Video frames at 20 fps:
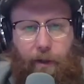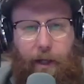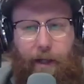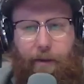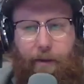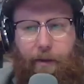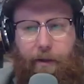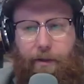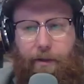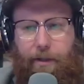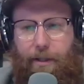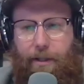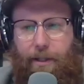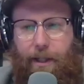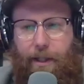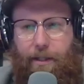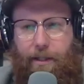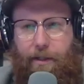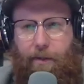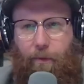And there's a
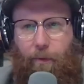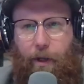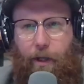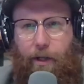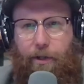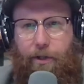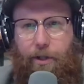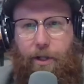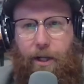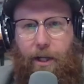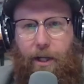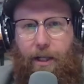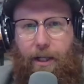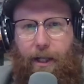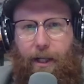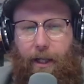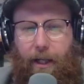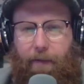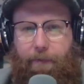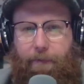sense in which
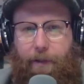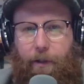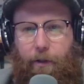if